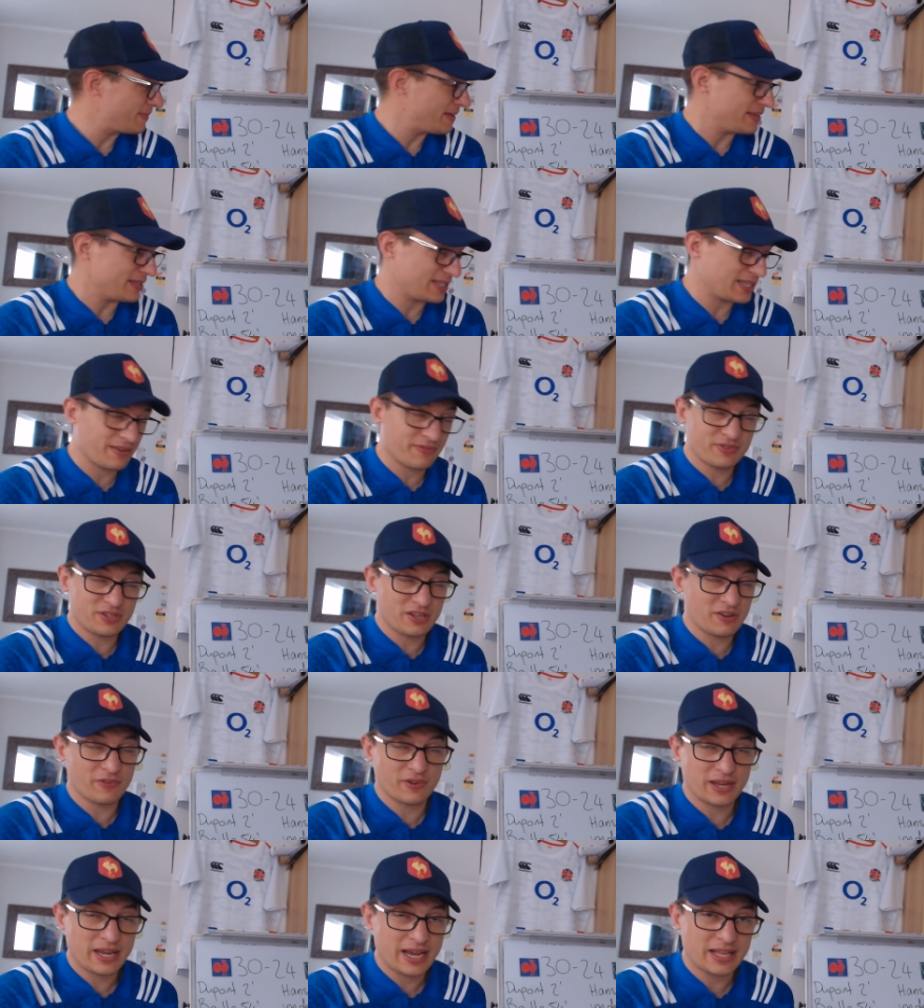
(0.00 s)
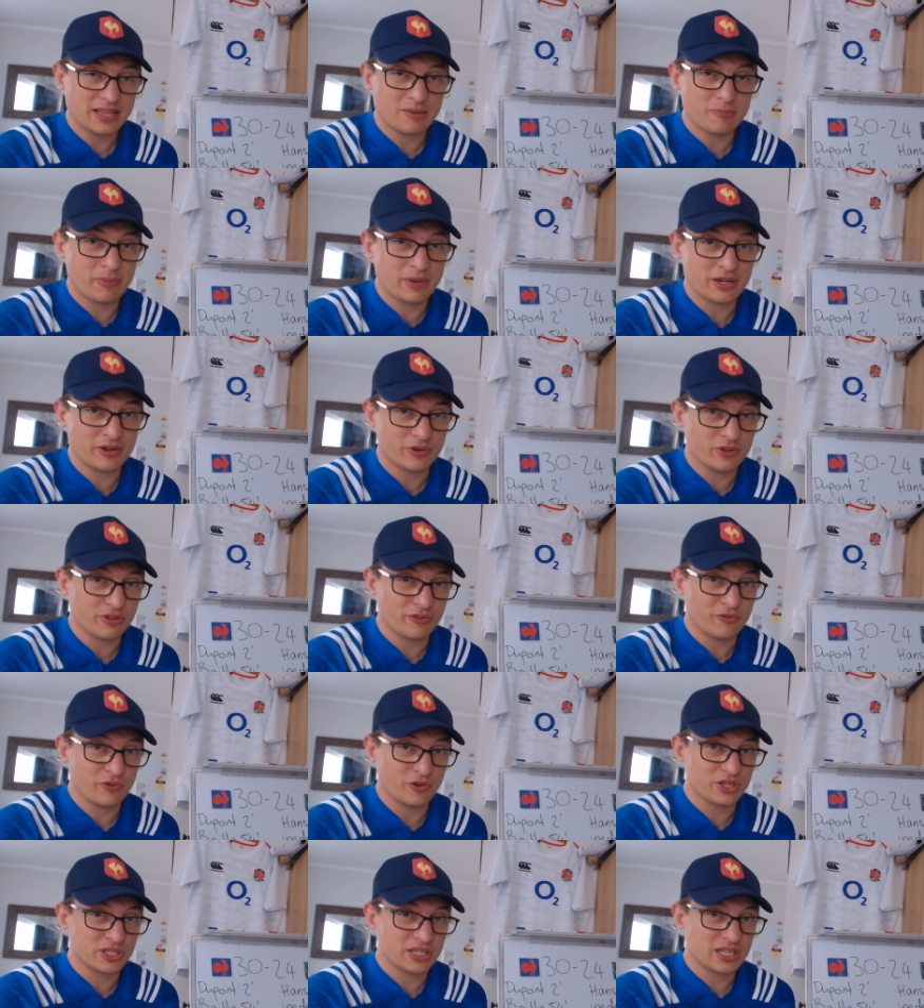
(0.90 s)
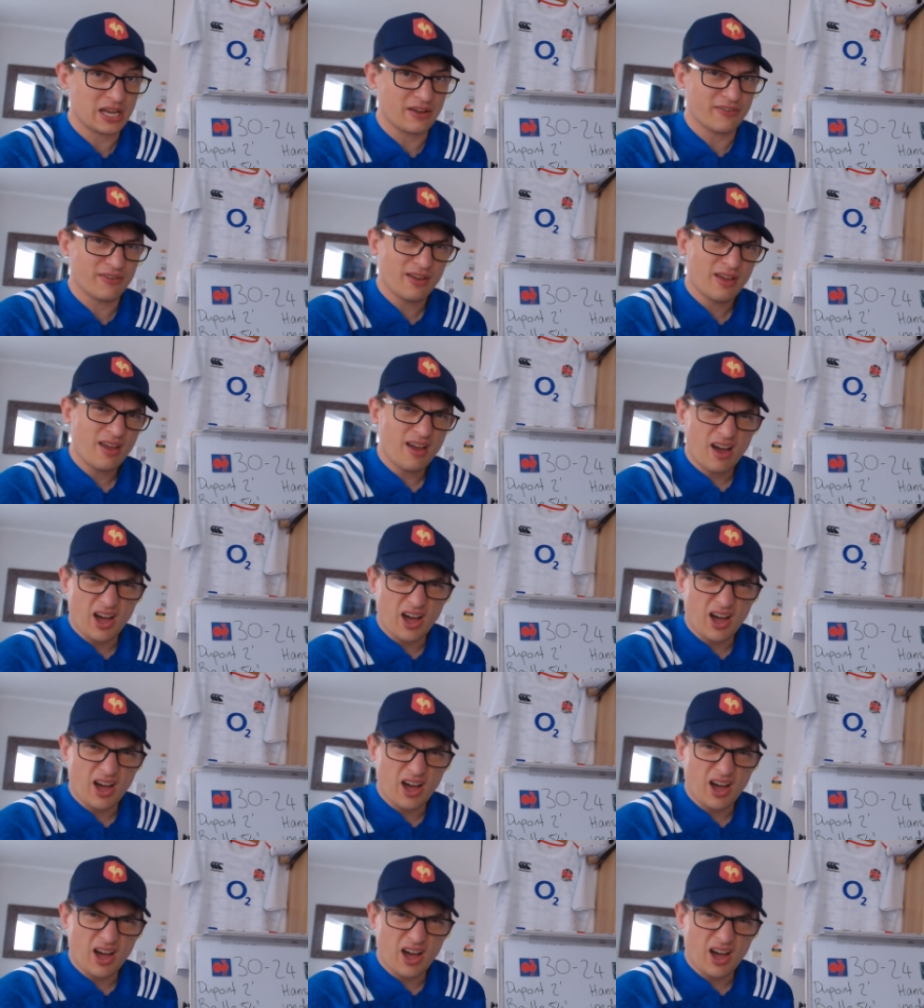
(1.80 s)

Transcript: definitely had the better of the first half.